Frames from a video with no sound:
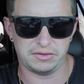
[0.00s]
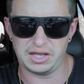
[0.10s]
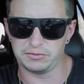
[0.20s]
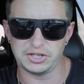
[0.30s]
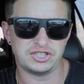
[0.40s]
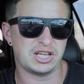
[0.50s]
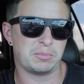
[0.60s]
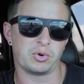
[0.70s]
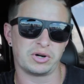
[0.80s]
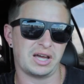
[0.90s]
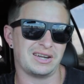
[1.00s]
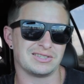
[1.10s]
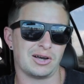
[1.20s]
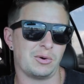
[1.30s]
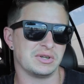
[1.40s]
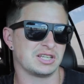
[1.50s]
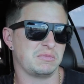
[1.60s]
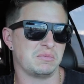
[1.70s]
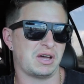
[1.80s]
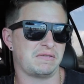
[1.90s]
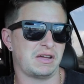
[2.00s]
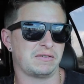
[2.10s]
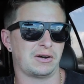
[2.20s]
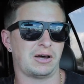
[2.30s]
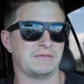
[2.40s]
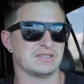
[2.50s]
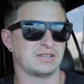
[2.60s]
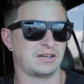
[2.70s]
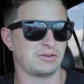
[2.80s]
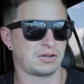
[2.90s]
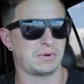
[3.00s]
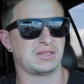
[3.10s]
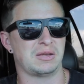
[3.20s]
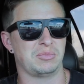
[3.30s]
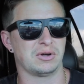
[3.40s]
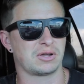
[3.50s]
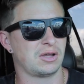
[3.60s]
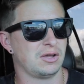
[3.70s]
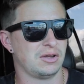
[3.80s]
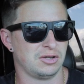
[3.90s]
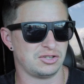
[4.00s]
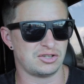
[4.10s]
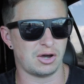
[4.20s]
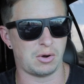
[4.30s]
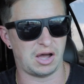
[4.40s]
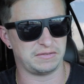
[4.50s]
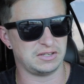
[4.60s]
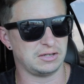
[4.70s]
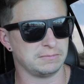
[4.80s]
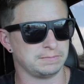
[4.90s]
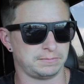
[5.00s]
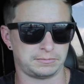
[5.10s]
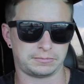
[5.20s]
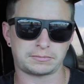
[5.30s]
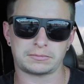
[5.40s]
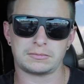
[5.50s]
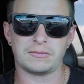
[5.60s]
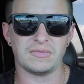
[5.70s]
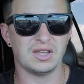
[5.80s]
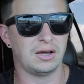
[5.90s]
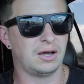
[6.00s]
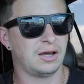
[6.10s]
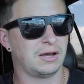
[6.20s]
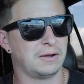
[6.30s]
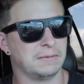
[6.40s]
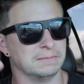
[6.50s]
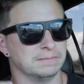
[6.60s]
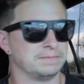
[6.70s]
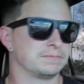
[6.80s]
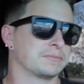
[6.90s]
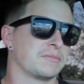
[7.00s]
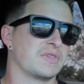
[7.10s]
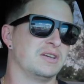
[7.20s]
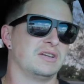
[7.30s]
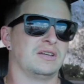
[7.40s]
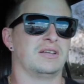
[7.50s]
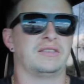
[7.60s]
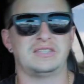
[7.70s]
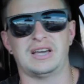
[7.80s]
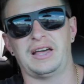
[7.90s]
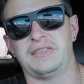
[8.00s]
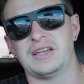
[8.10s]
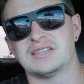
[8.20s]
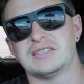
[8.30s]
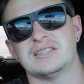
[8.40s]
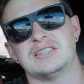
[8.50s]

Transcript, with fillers: Then Rich Dad Poor Dad is always going to be my favorite, obviously. I talk about that book so often. I think it's the